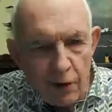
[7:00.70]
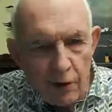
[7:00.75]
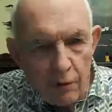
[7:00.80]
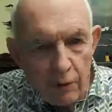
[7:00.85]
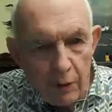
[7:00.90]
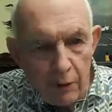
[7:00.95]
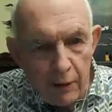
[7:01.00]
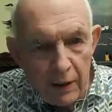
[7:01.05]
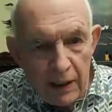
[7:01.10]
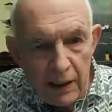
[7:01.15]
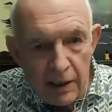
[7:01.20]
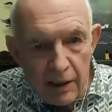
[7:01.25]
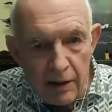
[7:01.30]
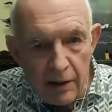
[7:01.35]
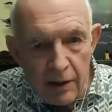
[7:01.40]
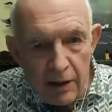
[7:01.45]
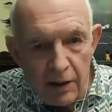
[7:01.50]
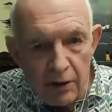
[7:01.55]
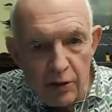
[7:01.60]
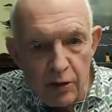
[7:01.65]
well, we
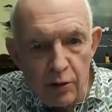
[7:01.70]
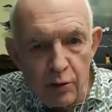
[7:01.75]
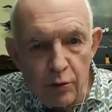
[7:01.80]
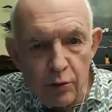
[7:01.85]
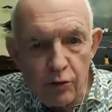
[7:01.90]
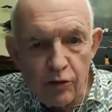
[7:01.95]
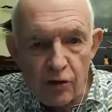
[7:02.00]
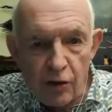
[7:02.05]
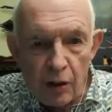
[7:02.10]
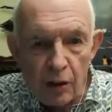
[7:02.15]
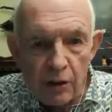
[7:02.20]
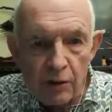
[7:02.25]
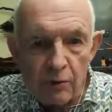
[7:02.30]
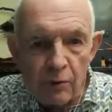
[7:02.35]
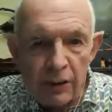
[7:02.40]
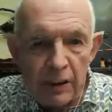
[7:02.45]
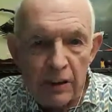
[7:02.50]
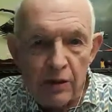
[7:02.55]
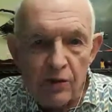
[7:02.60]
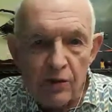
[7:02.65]
had 2 solid
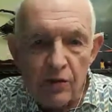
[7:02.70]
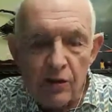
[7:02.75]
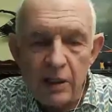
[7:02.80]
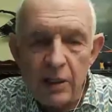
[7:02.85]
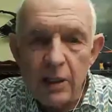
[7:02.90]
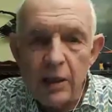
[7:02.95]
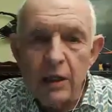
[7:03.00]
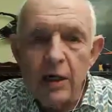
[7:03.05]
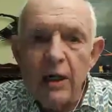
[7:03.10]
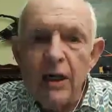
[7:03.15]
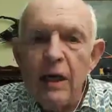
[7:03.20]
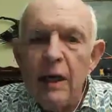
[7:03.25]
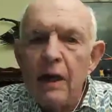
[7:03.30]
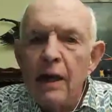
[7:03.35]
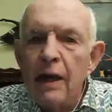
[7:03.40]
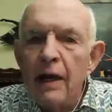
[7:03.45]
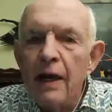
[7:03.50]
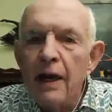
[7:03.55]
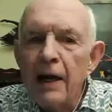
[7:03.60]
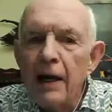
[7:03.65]
weeks here.
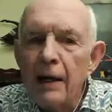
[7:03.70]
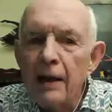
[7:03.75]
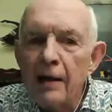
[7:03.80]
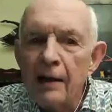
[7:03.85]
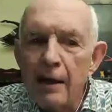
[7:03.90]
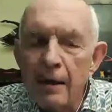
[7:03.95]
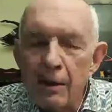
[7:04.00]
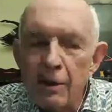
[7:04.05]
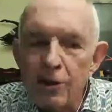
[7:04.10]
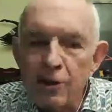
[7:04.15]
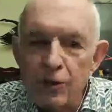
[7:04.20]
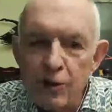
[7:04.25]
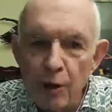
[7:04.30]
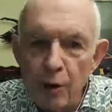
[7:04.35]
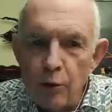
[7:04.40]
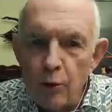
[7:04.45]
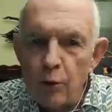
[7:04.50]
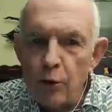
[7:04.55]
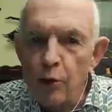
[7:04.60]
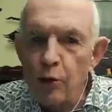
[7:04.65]
And
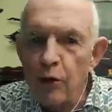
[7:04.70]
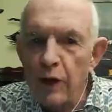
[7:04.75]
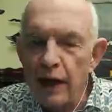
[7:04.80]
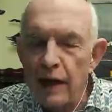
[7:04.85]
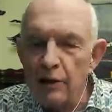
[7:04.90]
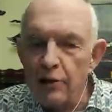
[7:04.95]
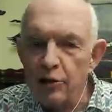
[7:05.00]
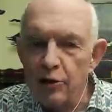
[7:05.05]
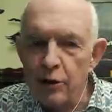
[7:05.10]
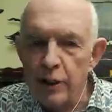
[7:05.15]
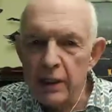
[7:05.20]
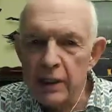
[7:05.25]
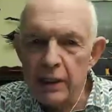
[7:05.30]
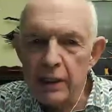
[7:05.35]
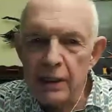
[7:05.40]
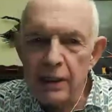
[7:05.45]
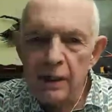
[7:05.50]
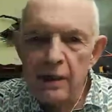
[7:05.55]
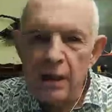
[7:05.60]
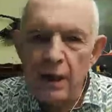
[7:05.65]
so that
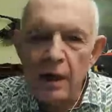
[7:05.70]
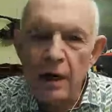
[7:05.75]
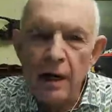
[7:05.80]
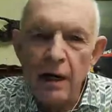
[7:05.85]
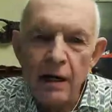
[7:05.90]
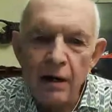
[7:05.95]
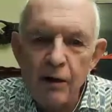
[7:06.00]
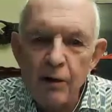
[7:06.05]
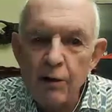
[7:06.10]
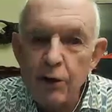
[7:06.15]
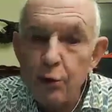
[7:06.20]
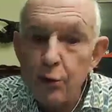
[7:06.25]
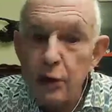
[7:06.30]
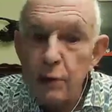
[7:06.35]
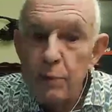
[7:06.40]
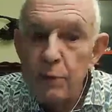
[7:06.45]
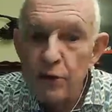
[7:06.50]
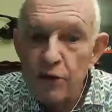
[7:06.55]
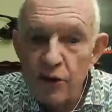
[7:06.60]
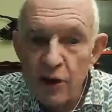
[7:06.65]
triggered our
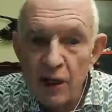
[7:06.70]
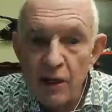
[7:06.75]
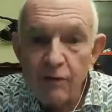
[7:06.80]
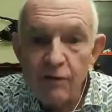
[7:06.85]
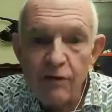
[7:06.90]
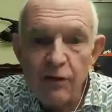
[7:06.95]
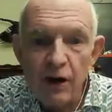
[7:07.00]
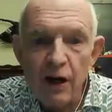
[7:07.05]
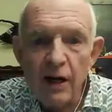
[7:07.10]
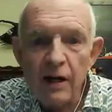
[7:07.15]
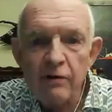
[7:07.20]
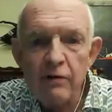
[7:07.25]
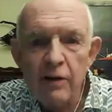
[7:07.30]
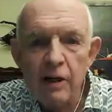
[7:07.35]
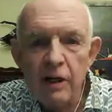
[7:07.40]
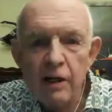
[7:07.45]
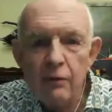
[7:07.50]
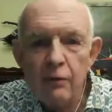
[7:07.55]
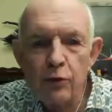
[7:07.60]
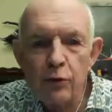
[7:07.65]
3%
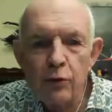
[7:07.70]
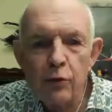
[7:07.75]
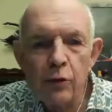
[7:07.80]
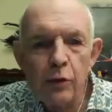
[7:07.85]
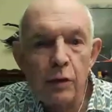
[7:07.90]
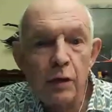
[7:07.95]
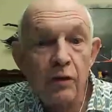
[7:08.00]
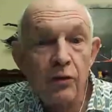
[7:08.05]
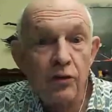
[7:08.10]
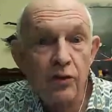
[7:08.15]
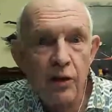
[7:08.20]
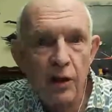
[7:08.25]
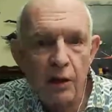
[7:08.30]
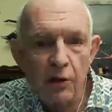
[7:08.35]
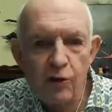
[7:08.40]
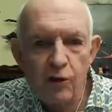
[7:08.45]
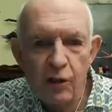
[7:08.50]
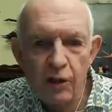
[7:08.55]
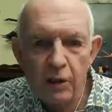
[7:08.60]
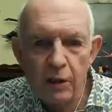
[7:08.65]
5-day rule sell
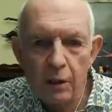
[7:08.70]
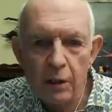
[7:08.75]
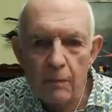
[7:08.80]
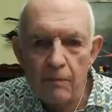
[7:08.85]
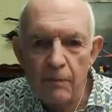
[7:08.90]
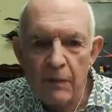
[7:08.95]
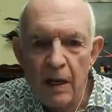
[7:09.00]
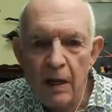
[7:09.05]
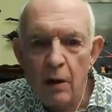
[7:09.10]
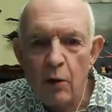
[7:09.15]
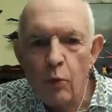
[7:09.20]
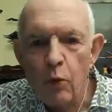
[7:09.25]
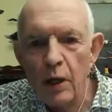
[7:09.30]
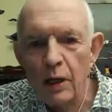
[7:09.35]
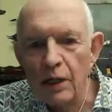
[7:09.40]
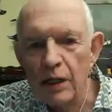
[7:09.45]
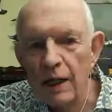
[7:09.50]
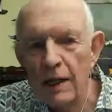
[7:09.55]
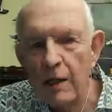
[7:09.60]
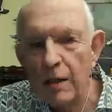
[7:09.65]
signal. Well,
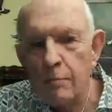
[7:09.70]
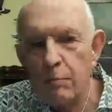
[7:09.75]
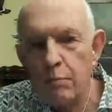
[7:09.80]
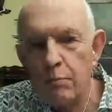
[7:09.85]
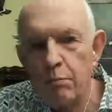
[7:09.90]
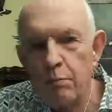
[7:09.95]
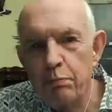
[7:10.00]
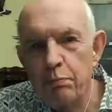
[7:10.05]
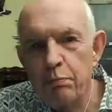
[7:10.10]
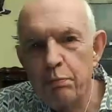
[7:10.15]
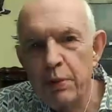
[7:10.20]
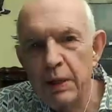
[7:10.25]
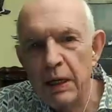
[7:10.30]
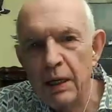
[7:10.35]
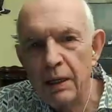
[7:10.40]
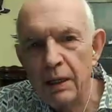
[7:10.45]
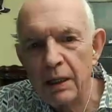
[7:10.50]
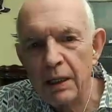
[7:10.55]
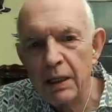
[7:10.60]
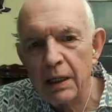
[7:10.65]
that had
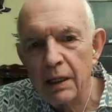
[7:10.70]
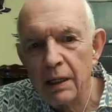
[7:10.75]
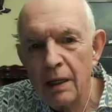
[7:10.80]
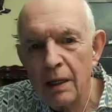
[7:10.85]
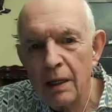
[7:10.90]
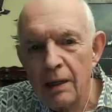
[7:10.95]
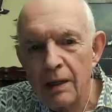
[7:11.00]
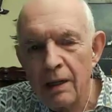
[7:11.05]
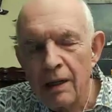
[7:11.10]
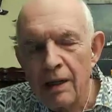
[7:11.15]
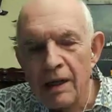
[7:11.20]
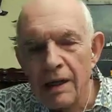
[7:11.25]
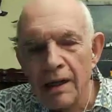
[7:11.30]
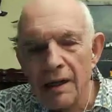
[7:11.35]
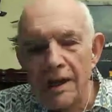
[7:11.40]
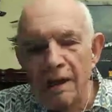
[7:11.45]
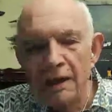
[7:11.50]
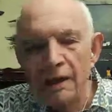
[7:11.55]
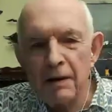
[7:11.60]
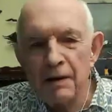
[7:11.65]
barely
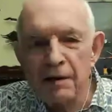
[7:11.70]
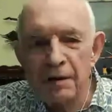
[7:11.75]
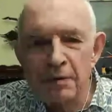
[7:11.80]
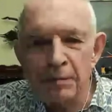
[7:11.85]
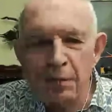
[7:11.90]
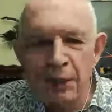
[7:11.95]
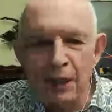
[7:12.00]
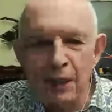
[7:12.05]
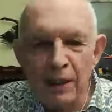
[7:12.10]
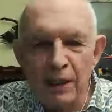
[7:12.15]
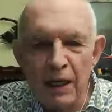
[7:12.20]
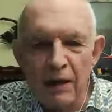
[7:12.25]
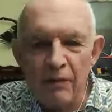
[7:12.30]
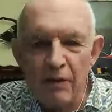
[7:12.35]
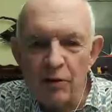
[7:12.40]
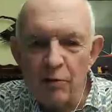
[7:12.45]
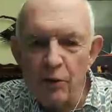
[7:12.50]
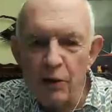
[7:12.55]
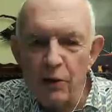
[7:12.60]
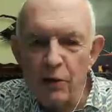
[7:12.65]
been
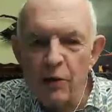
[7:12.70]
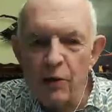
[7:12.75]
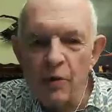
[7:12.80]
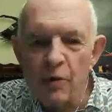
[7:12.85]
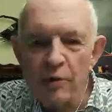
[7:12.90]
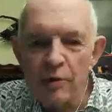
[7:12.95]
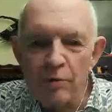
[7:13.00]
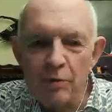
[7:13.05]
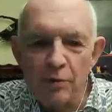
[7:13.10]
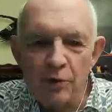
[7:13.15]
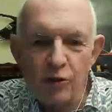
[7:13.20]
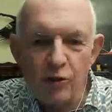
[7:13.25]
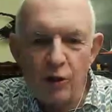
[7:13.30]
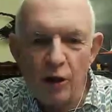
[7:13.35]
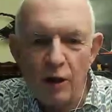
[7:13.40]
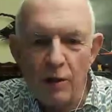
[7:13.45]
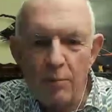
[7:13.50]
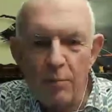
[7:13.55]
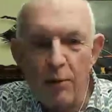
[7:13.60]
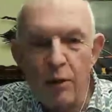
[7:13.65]
given when the
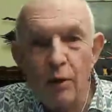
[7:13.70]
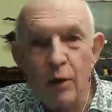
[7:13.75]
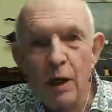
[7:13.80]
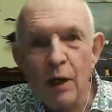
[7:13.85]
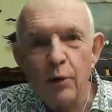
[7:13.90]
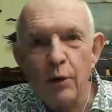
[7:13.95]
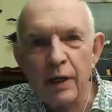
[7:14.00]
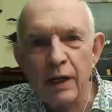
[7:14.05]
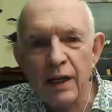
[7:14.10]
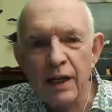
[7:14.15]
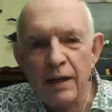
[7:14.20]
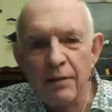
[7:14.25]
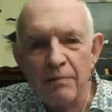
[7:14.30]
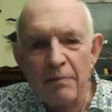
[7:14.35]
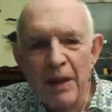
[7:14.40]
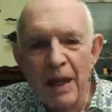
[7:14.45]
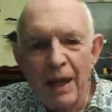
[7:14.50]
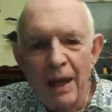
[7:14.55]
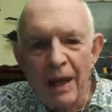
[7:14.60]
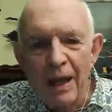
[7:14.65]
stock broke out again,
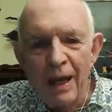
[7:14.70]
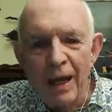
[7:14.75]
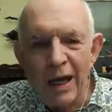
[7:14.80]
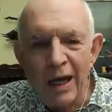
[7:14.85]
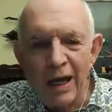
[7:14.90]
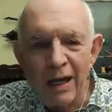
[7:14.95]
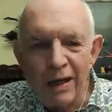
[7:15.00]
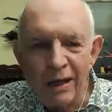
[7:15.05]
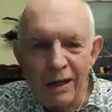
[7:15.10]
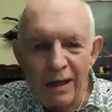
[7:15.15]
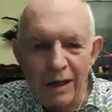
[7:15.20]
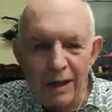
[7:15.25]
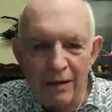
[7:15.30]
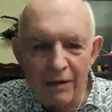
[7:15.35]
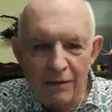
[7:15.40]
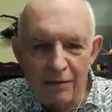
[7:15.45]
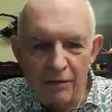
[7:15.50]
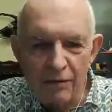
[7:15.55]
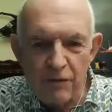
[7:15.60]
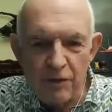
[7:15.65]
and
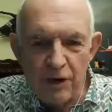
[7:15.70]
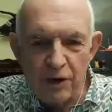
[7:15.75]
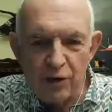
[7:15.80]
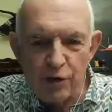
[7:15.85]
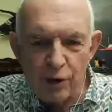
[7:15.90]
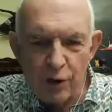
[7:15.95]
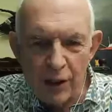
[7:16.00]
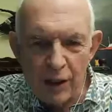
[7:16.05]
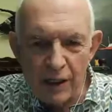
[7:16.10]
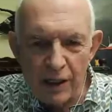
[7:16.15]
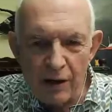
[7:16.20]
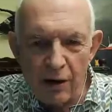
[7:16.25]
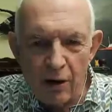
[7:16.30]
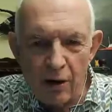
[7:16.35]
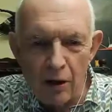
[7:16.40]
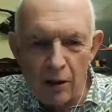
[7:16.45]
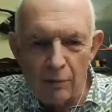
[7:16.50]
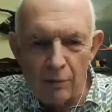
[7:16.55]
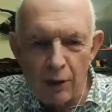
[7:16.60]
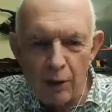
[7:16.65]
virtually
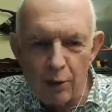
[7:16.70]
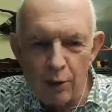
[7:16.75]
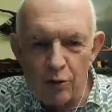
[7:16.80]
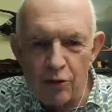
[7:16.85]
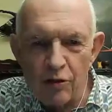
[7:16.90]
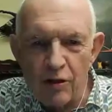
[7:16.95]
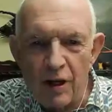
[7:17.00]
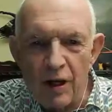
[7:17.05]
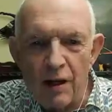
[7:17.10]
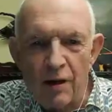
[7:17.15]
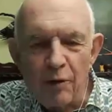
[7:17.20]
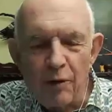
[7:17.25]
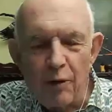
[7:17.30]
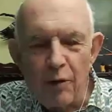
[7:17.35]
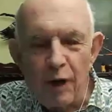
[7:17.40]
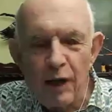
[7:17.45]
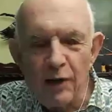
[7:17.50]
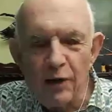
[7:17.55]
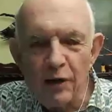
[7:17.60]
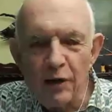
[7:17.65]
almost
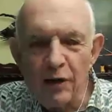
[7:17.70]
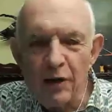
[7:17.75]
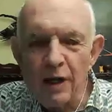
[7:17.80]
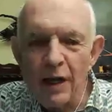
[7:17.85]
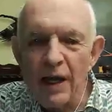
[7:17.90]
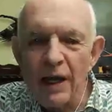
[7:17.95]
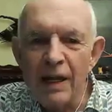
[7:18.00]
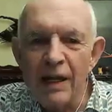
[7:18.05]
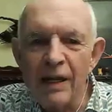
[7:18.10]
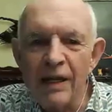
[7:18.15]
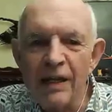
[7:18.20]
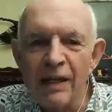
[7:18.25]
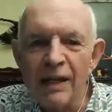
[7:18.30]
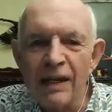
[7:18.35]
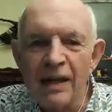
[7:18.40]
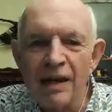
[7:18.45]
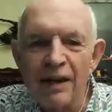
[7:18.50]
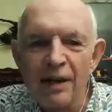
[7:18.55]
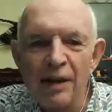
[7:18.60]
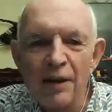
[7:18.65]
rendered a
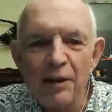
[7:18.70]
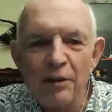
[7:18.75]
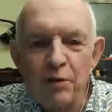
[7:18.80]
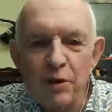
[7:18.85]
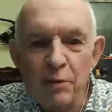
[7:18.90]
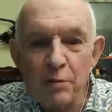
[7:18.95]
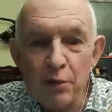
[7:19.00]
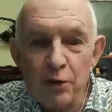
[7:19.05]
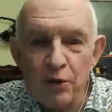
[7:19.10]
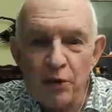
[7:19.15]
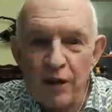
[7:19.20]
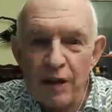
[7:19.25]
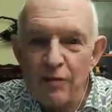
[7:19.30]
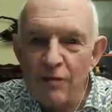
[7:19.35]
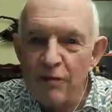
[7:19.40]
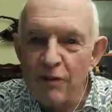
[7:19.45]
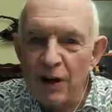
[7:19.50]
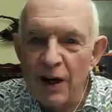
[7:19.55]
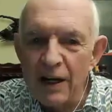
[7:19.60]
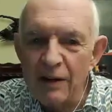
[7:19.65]
3%
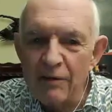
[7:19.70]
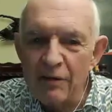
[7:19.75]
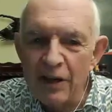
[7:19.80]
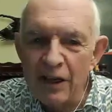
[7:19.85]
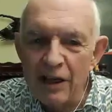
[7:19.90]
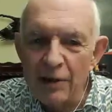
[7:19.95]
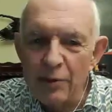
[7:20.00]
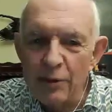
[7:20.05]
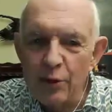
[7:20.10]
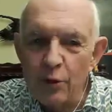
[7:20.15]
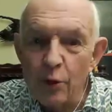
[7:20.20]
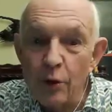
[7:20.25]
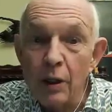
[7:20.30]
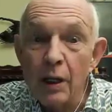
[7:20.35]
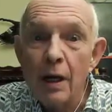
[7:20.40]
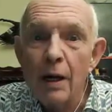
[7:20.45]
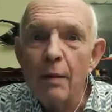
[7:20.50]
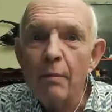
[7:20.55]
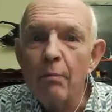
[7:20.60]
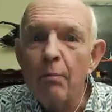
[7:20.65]
5-day rule
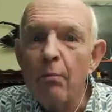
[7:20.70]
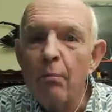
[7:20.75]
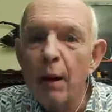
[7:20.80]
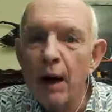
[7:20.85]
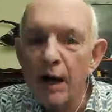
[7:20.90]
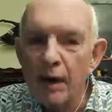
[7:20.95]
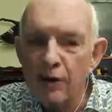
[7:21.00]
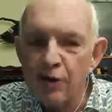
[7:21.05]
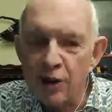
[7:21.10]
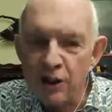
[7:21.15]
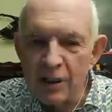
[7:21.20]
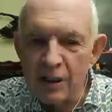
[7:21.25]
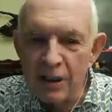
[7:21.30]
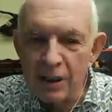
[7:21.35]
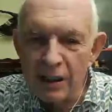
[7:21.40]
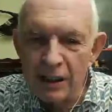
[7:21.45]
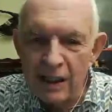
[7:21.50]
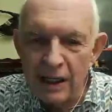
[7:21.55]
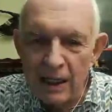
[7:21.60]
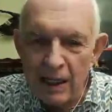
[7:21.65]
buy signal
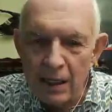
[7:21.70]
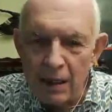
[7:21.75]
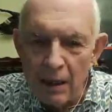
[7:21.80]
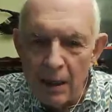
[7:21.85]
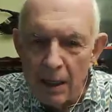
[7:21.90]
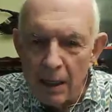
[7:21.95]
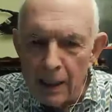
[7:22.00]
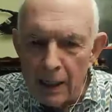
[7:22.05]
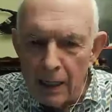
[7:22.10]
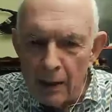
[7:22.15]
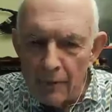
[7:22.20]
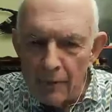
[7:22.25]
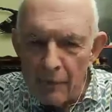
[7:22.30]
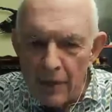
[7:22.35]
again. Now,